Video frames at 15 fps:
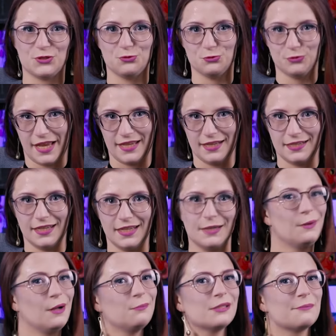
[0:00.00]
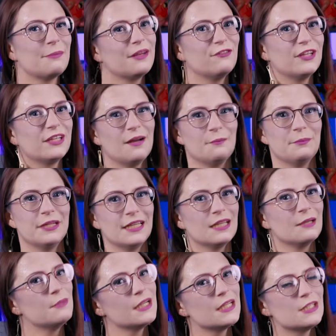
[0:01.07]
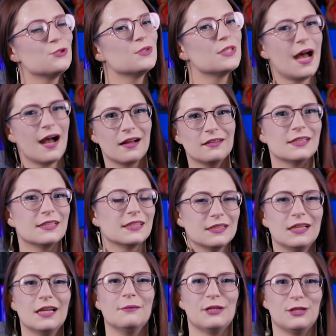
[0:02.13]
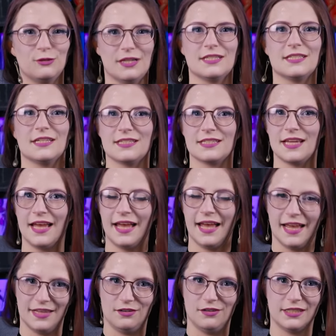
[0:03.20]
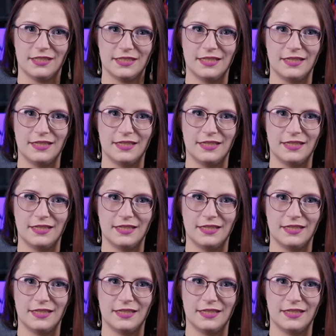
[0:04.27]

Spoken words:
Ren, a public benefit company committed to tackling the climate crisis head-on.